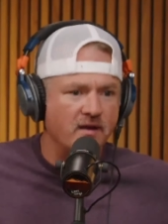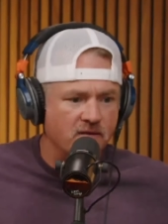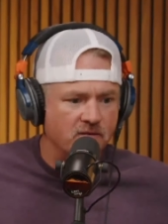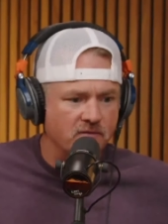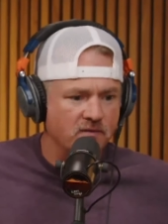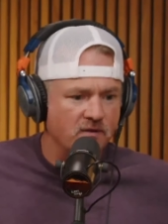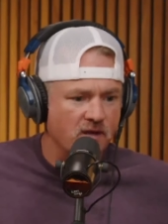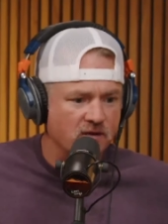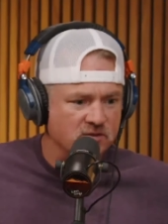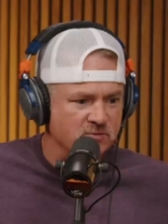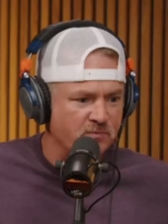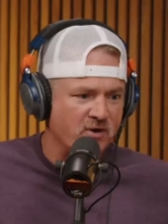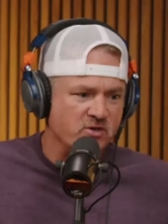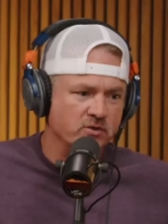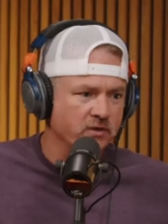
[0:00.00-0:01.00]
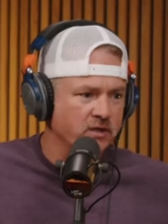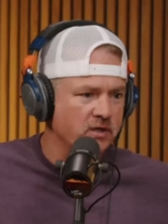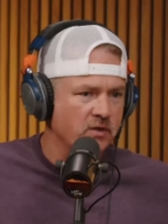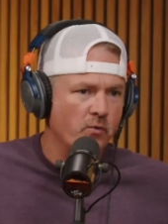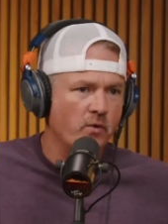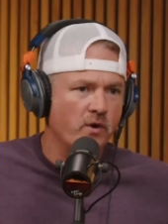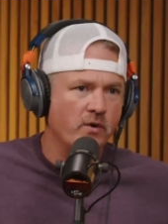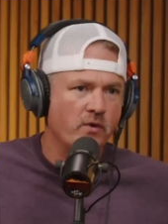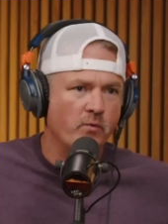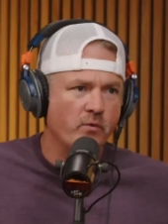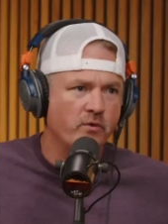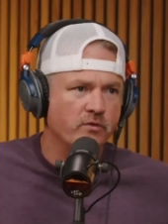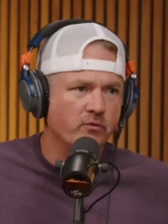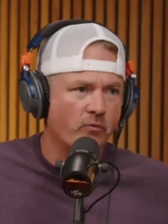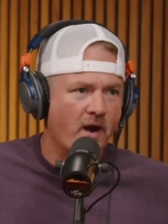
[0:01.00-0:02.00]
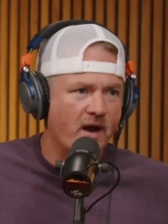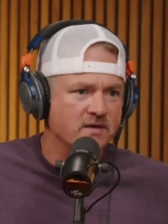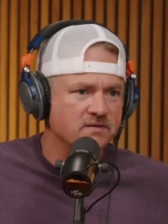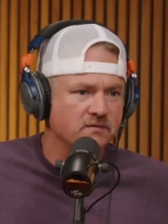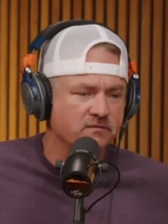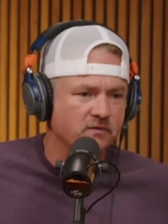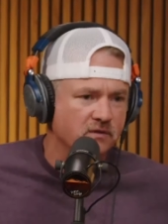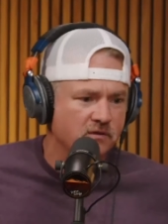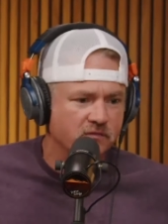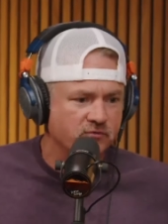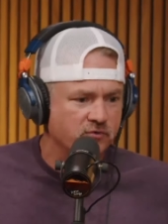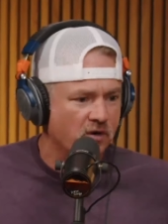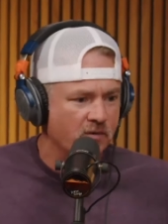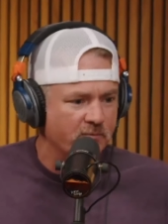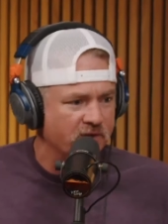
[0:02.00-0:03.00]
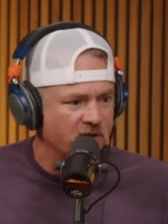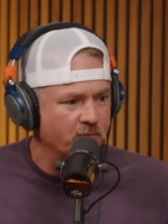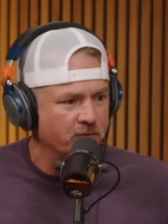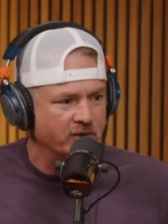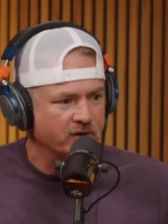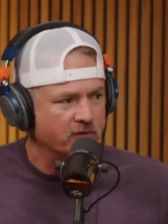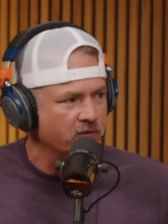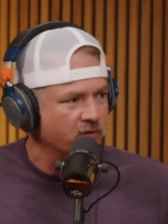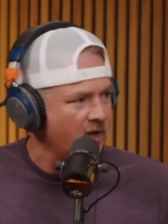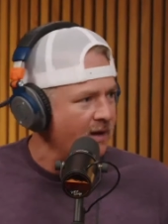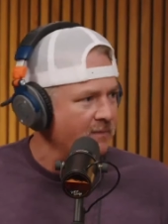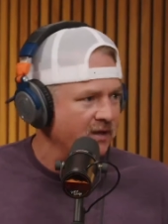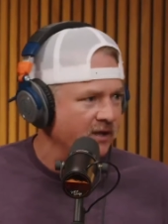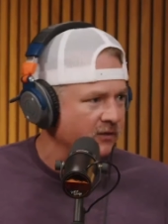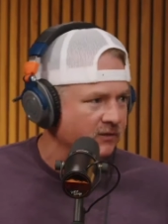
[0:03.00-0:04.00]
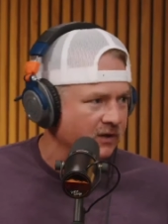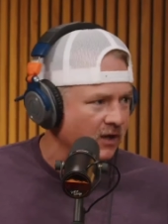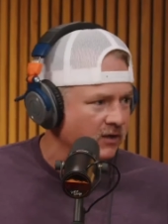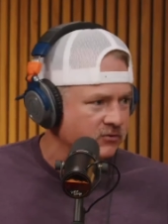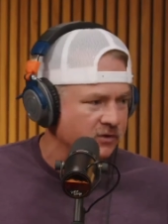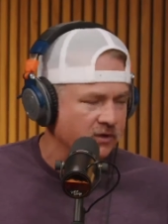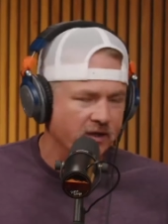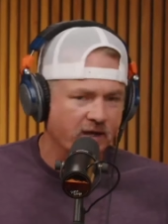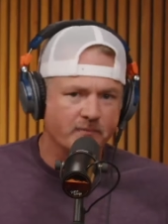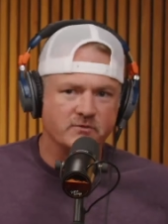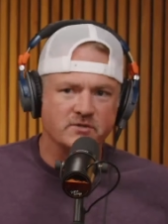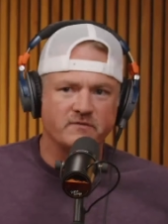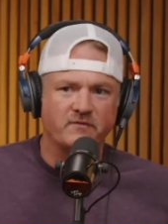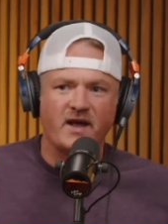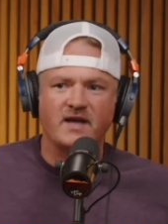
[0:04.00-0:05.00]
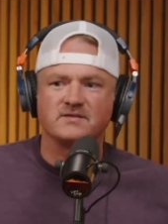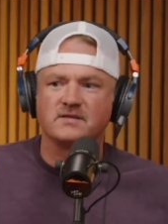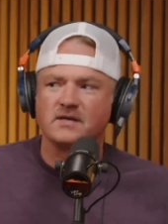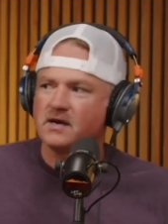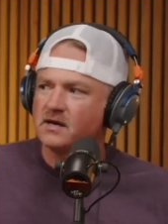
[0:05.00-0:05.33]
in especially with the rise of Trump and the political climate here in the country. Like, I'm just fascinated.